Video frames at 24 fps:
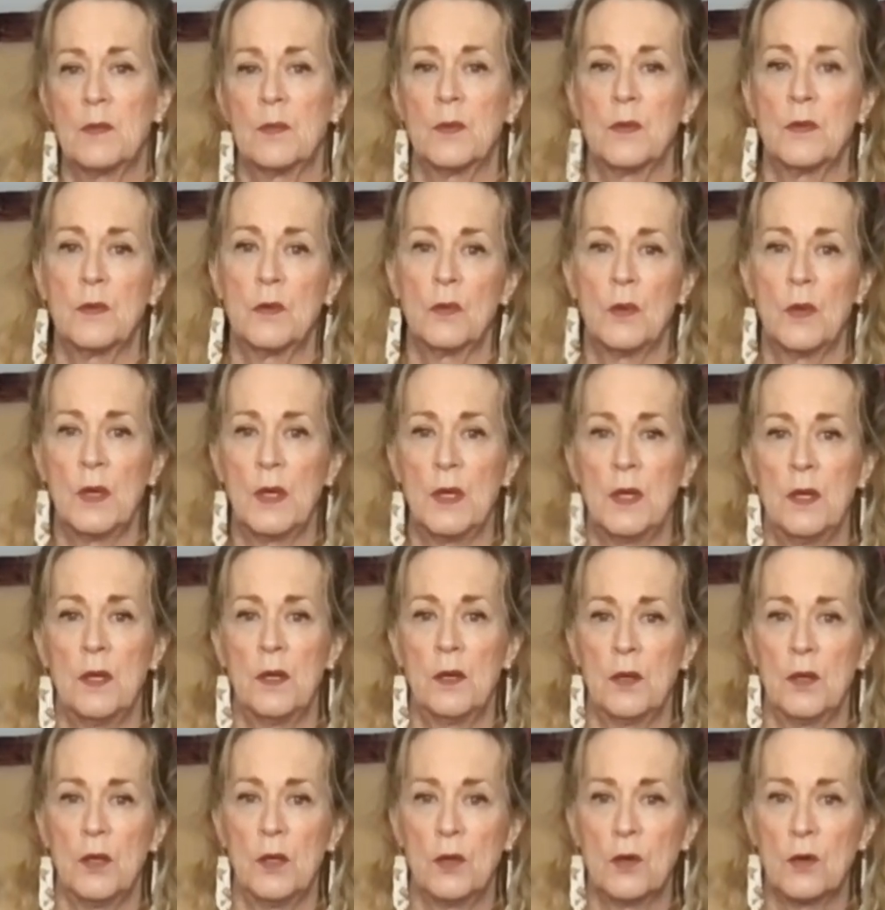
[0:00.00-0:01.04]
between
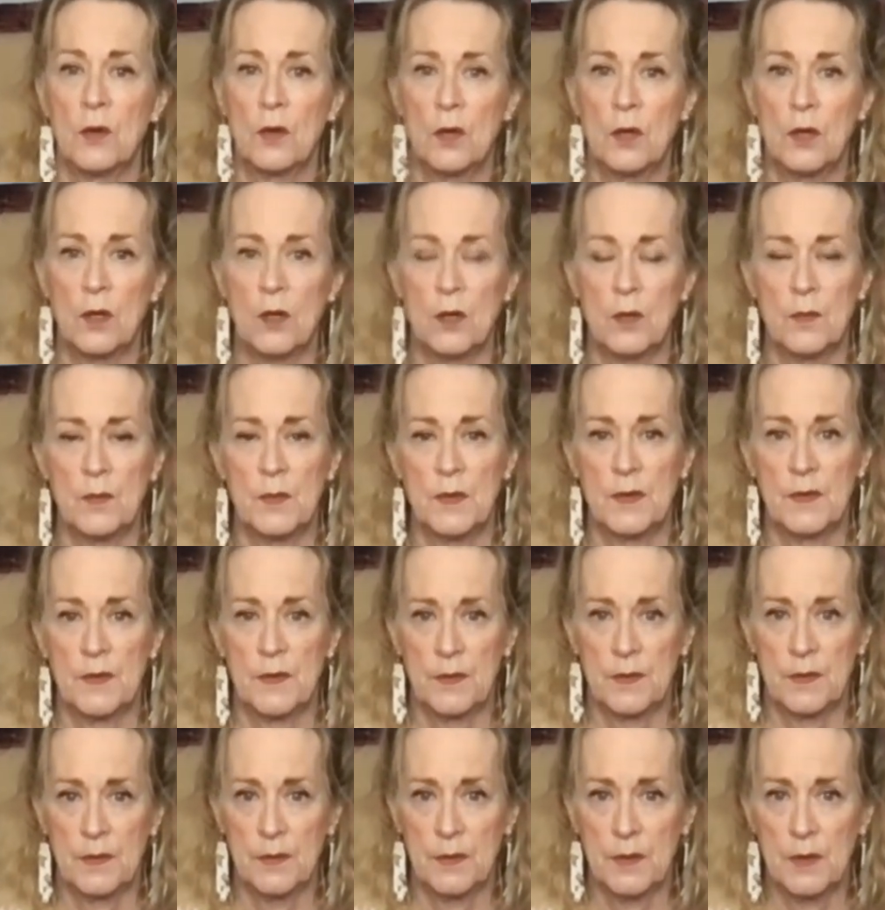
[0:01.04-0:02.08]
your
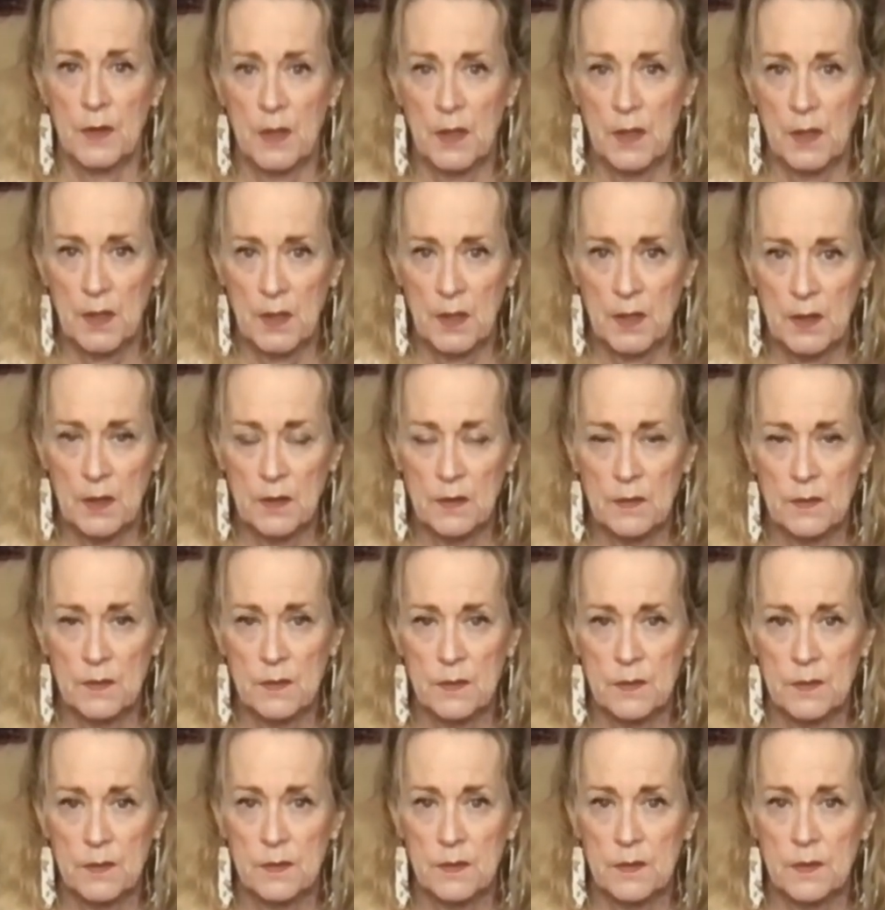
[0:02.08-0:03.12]
arms. Okay,
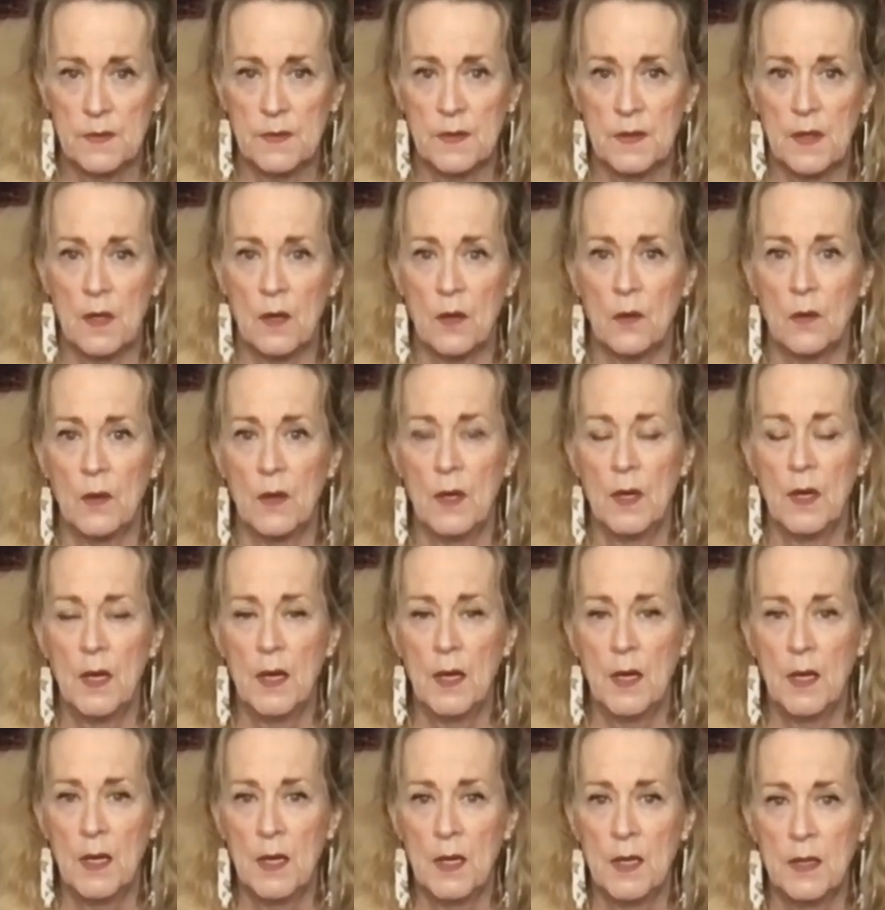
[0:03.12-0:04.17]
so
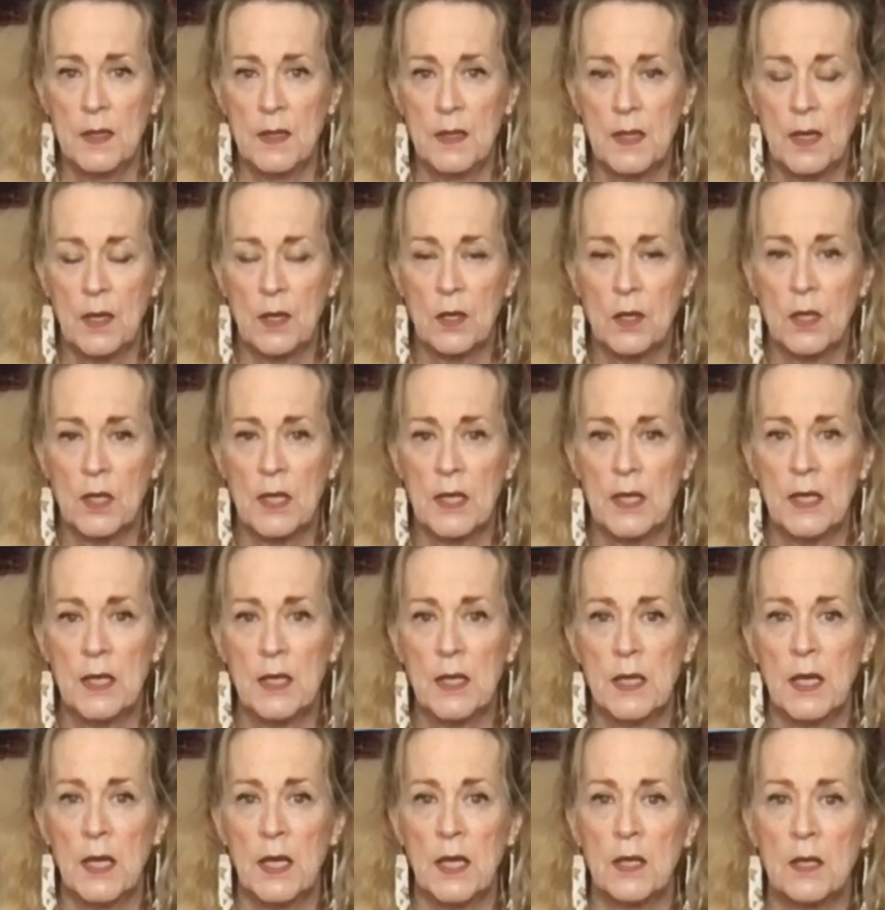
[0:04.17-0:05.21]
now you're going to
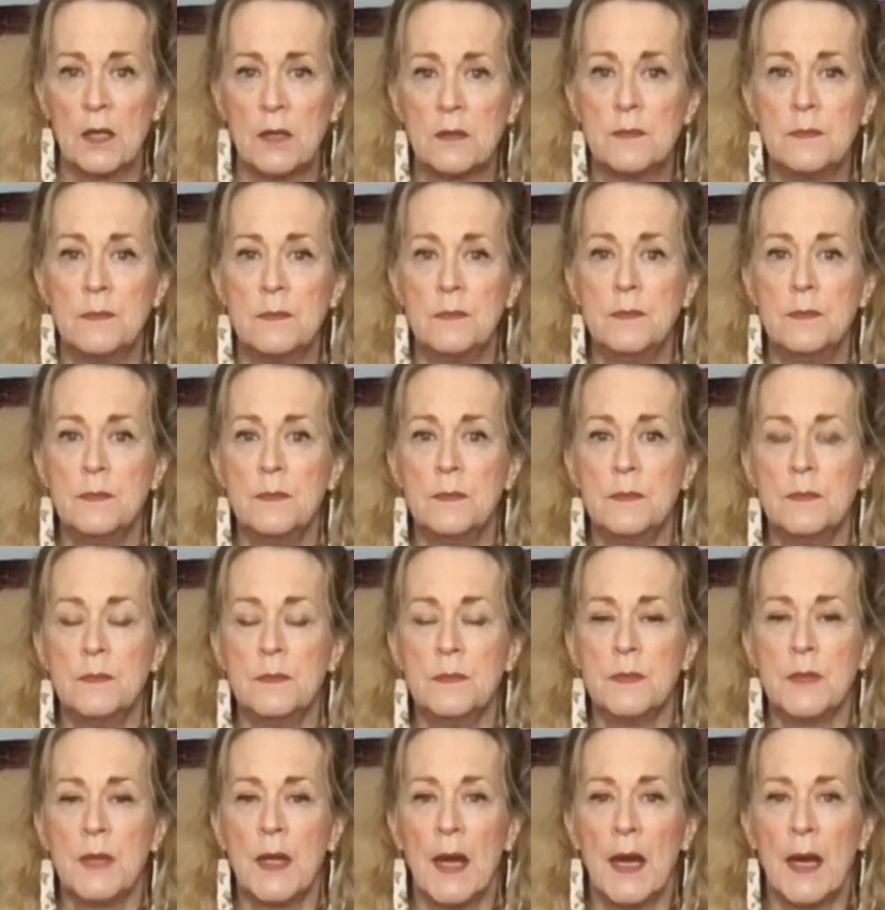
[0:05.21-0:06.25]
inhale
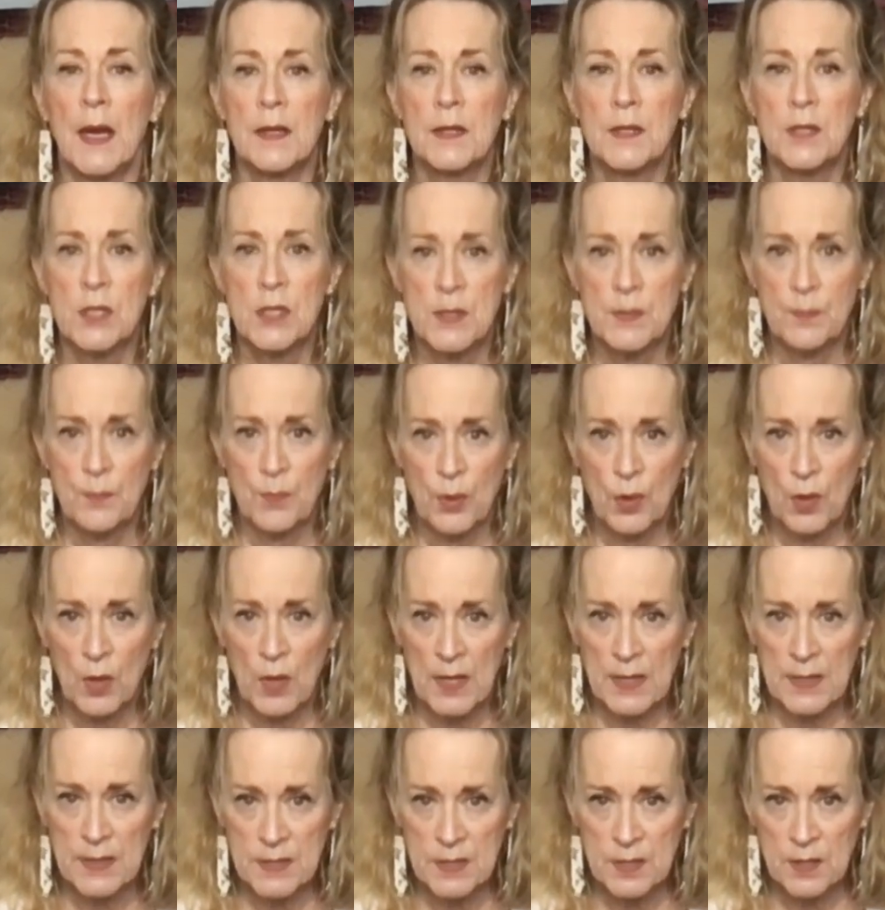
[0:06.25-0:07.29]
and just
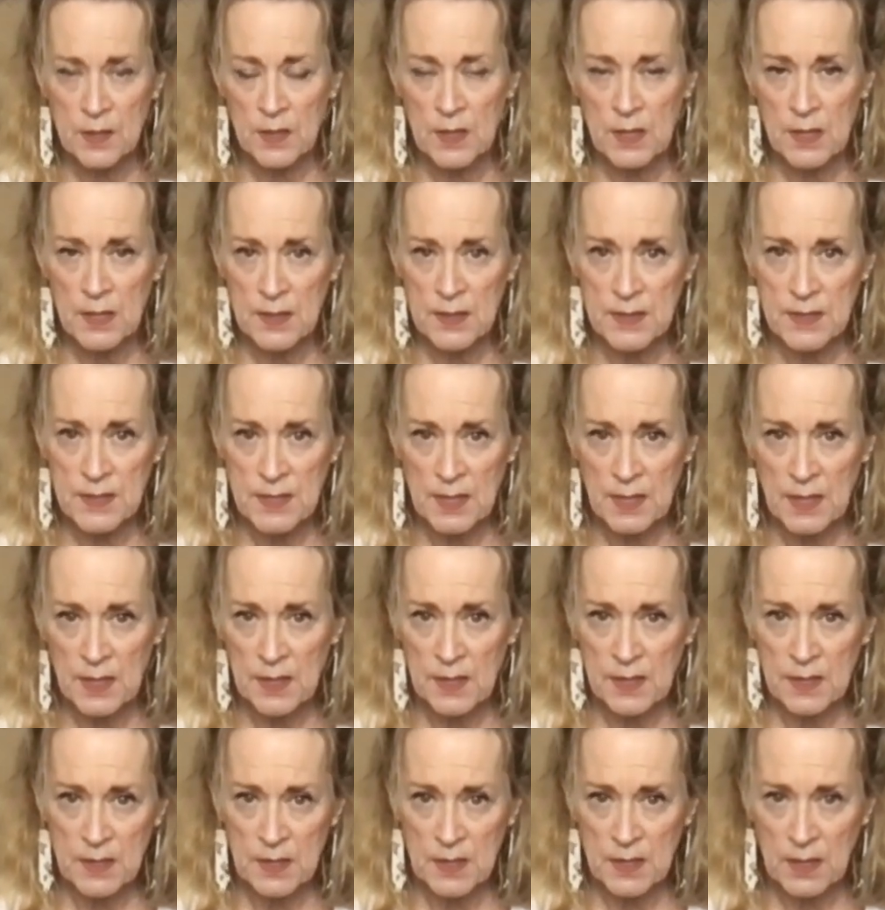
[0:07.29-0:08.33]
press on the inside of
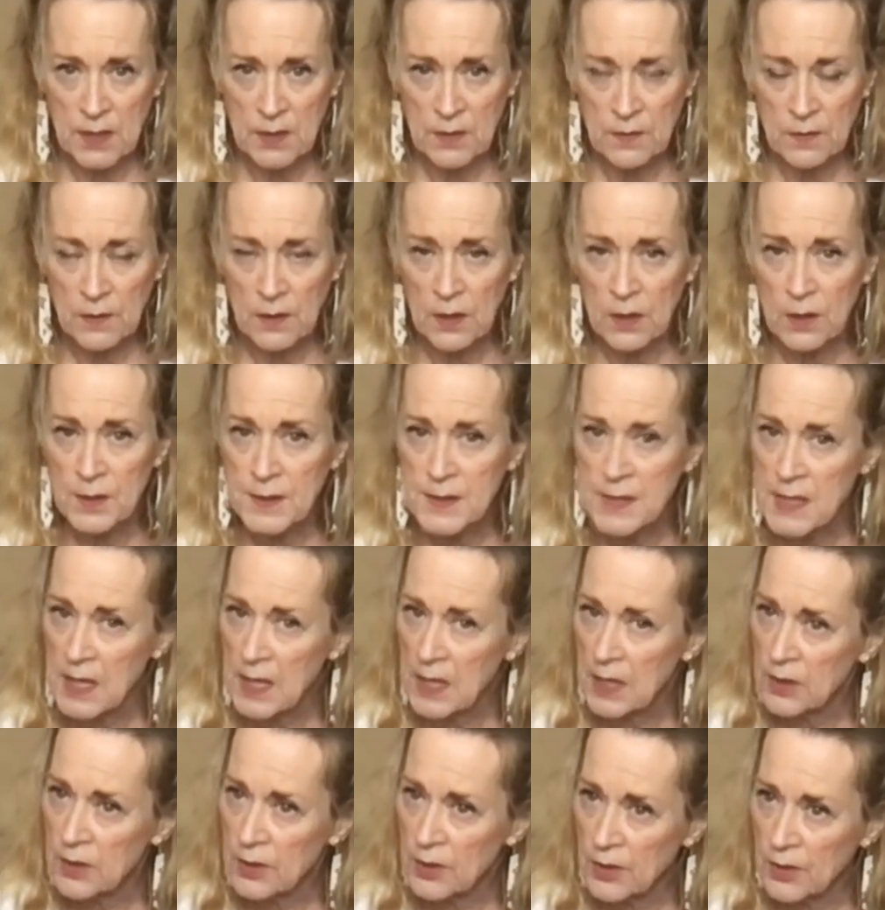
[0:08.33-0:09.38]
the knees, a little
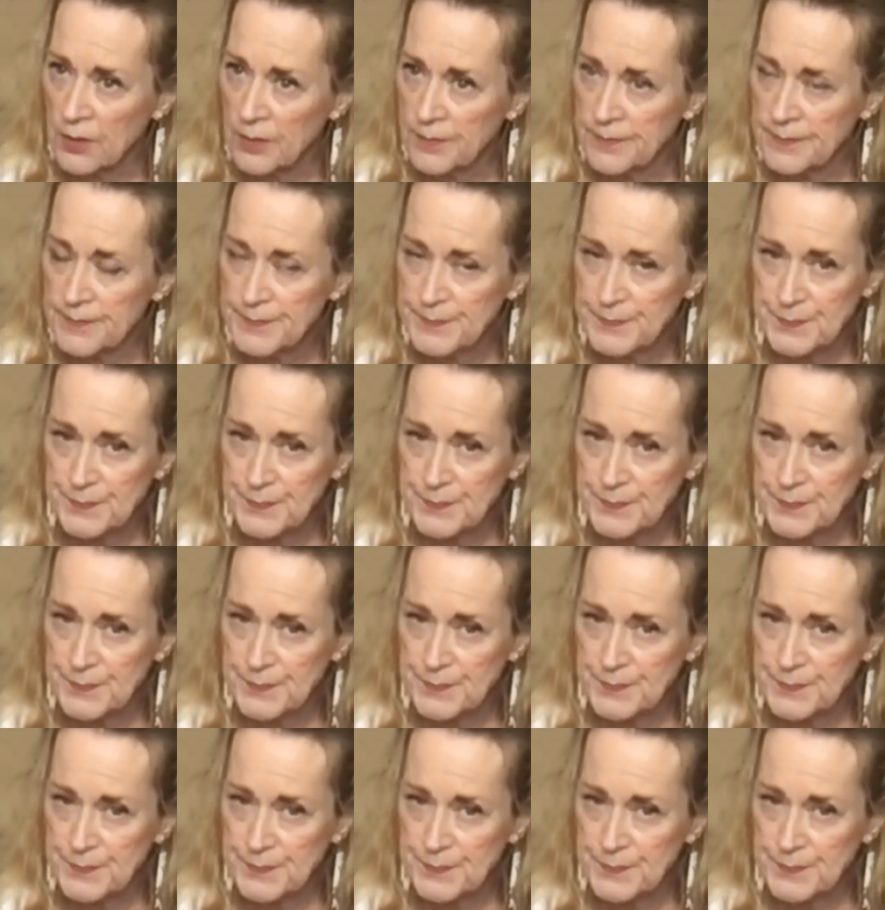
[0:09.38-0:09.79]
tender.